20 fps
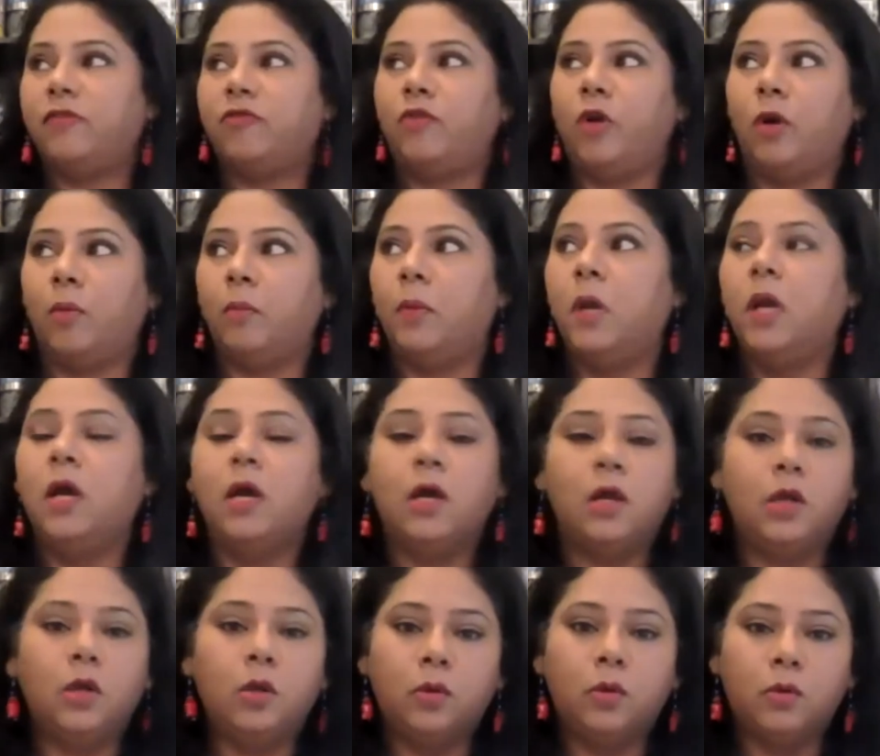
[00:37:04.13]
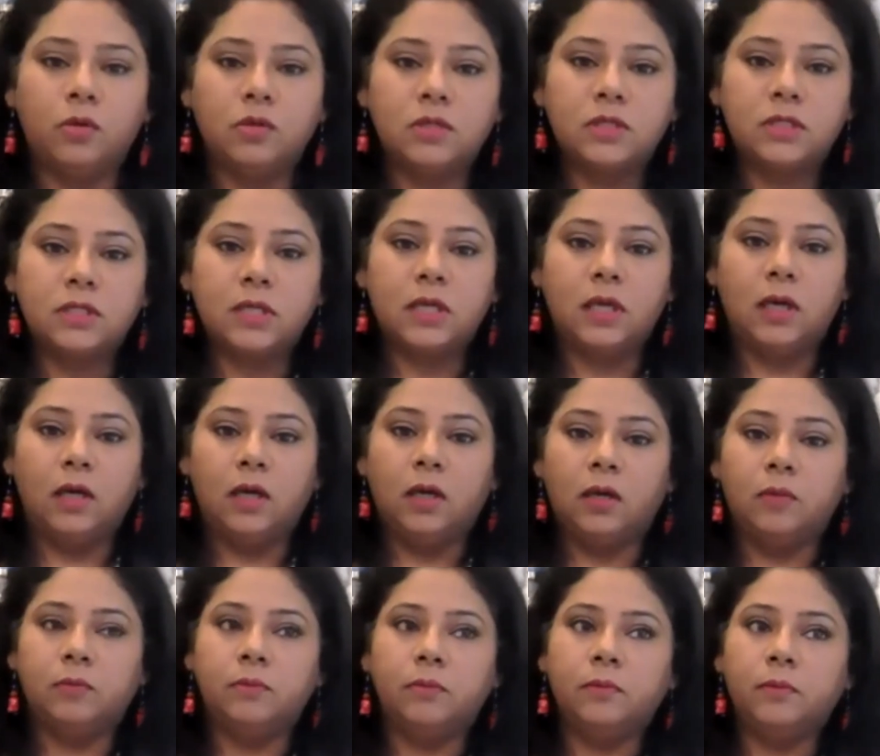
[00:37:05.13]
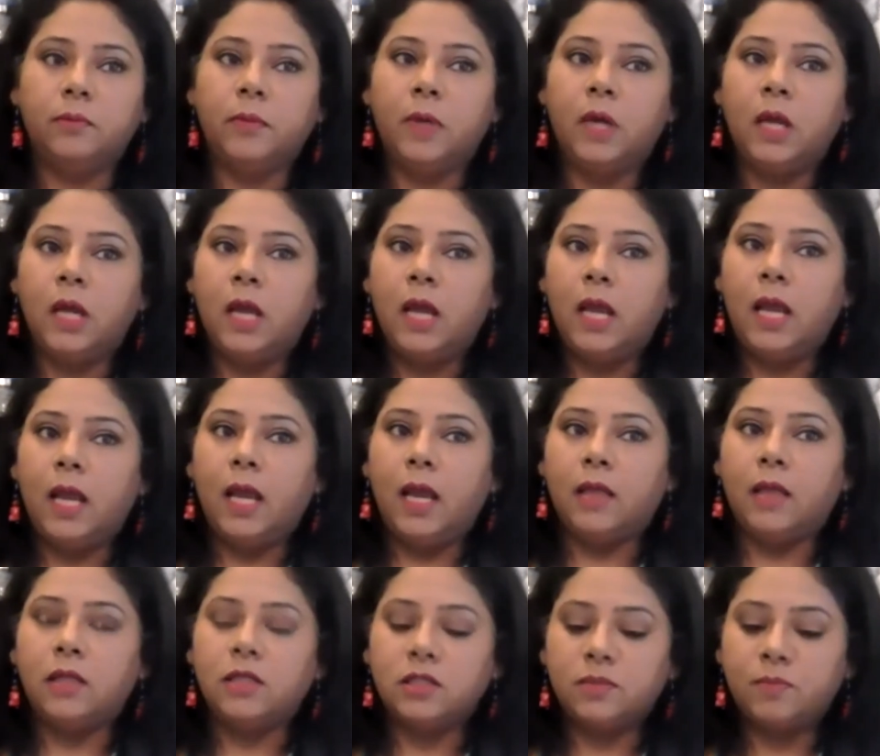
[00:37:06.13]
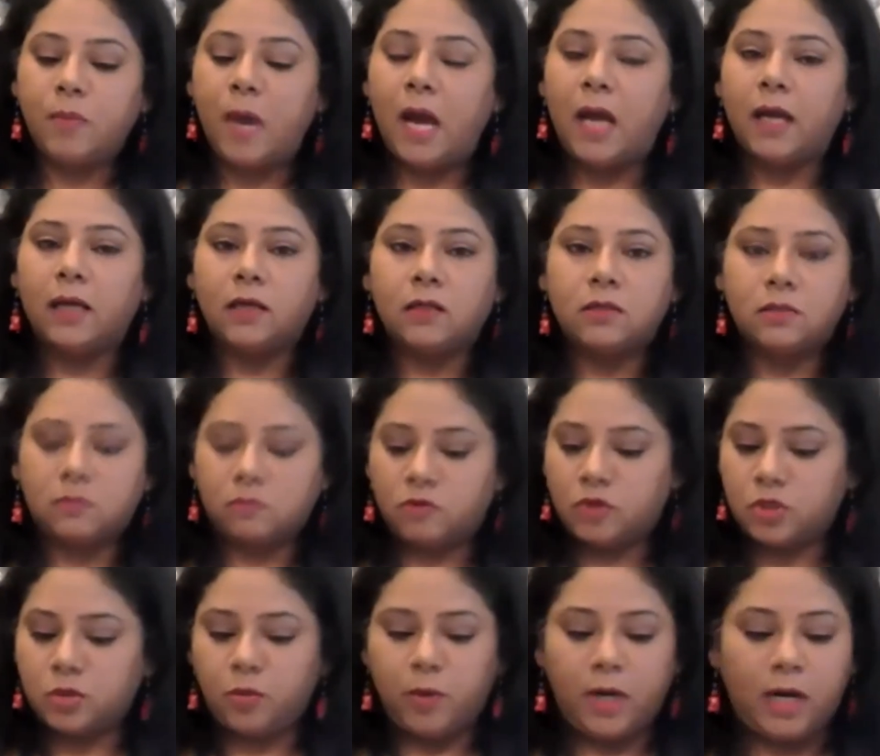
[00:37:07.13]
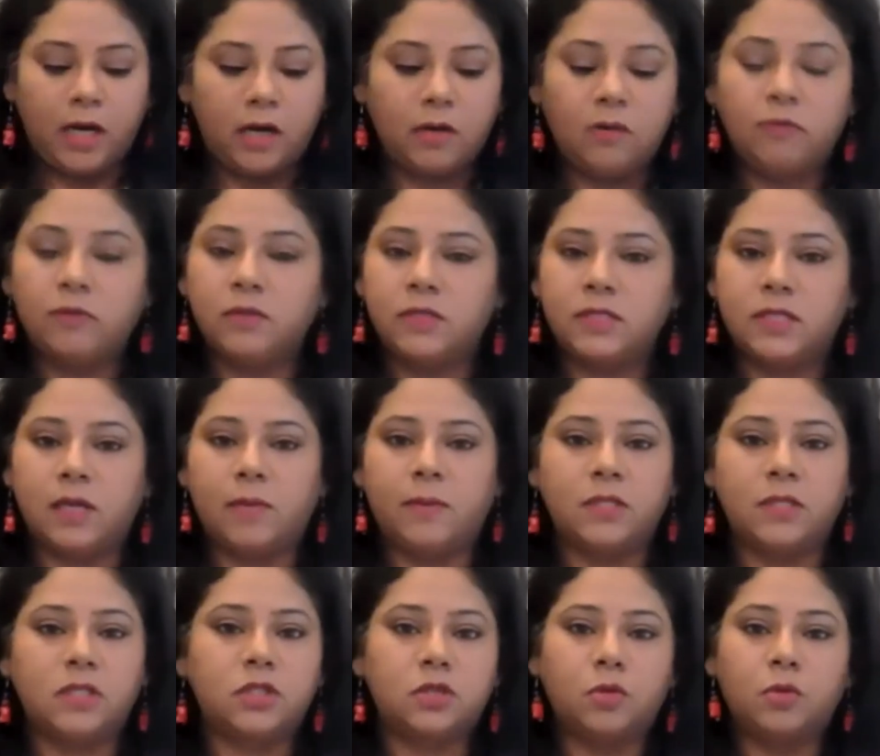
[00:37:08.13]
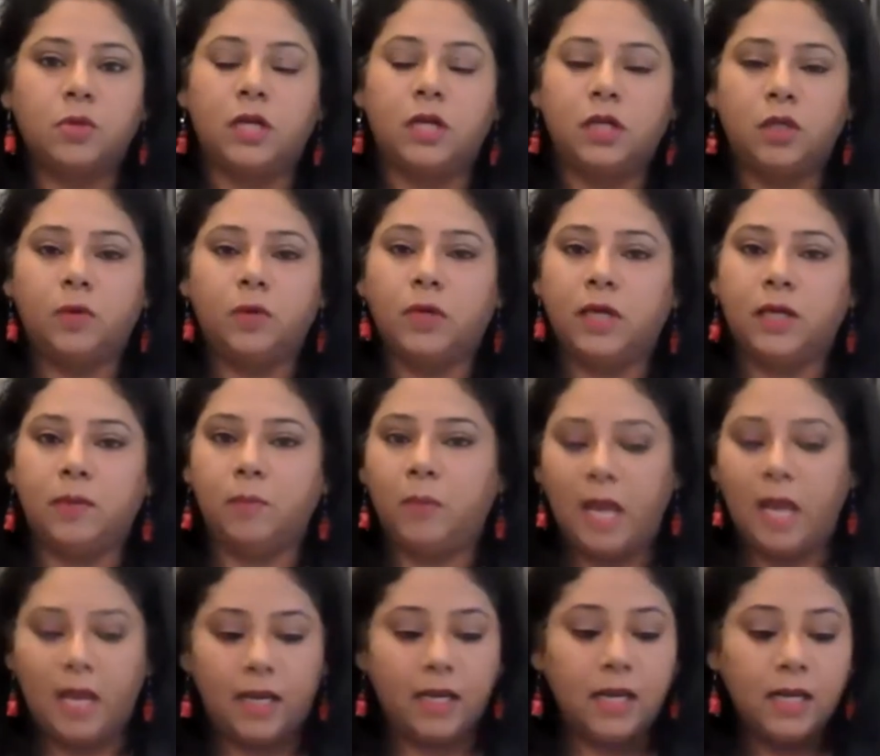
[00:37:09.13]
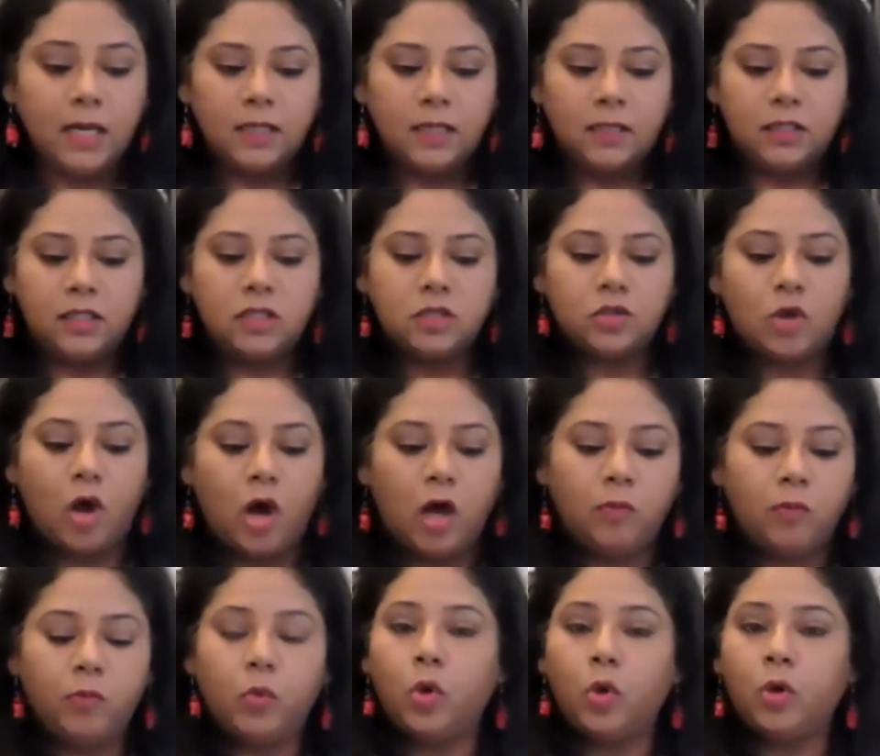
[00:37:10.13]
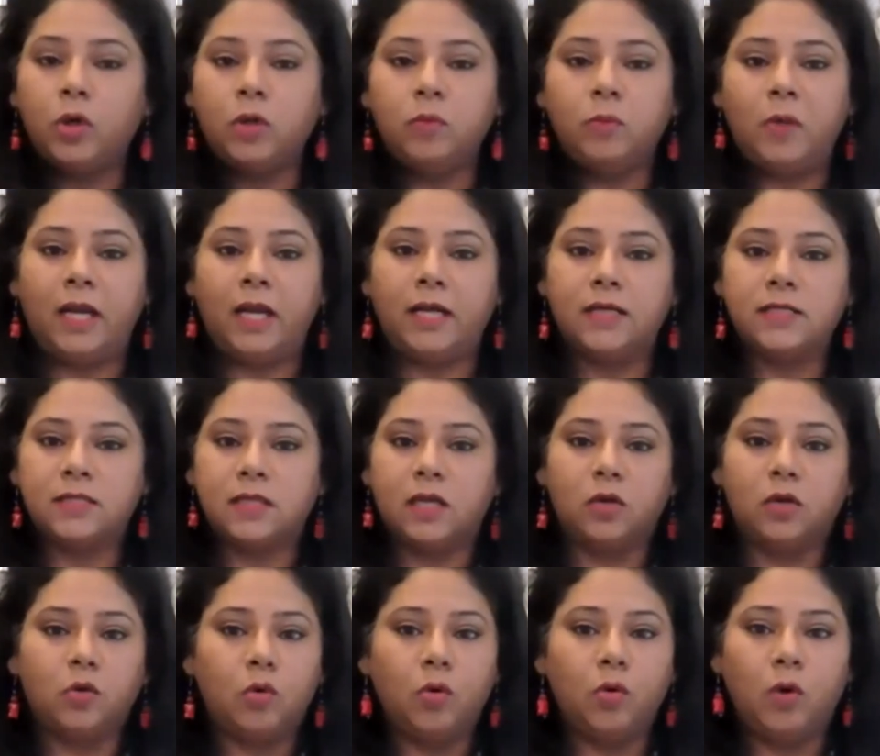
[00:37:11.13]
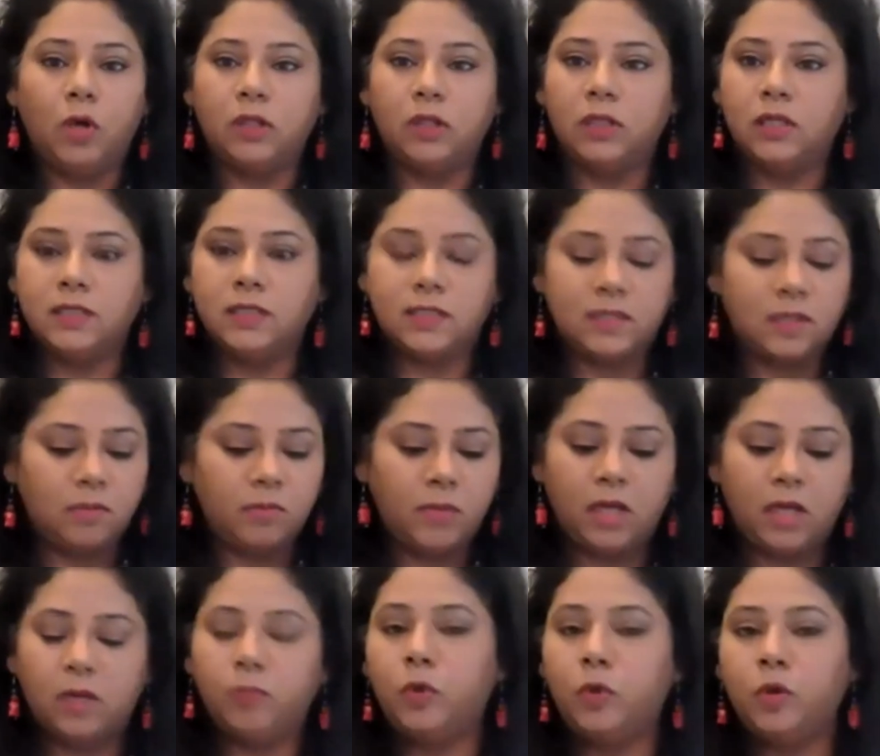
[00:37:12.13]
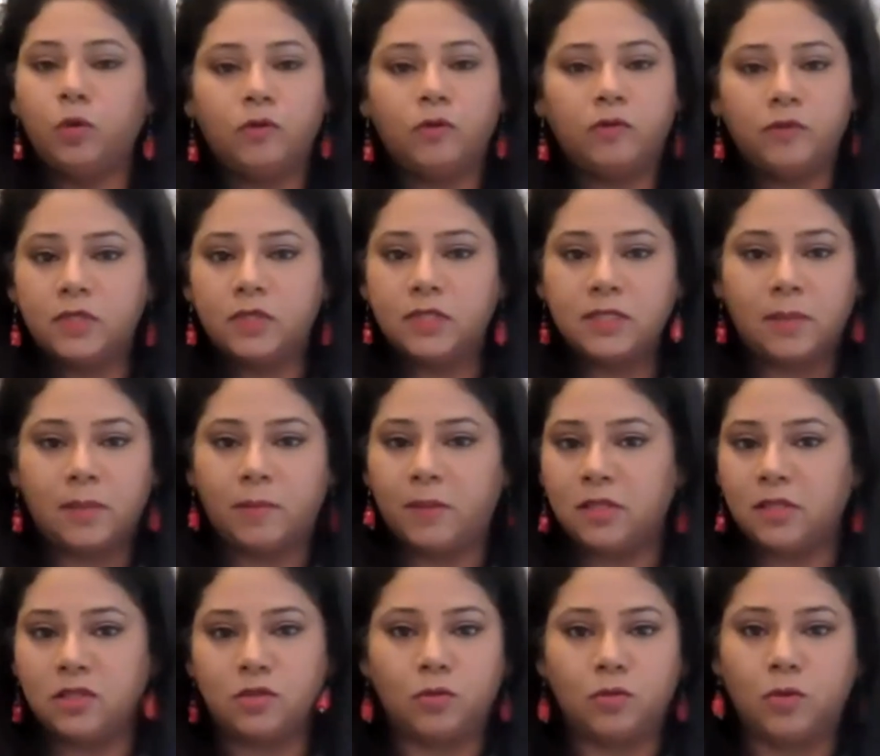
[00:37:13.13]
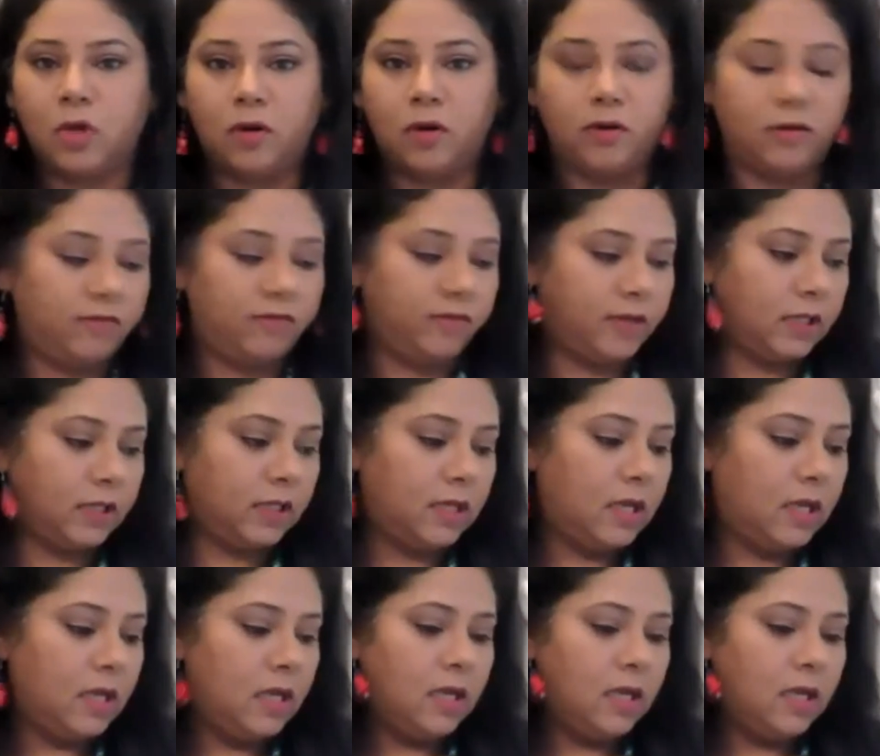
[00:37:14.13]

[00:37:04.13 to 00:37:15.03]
it from Lowe's, and just buy a square stepping stone and you can apply. These all broken plates can go on this and make a beautiful stepping stone out of it.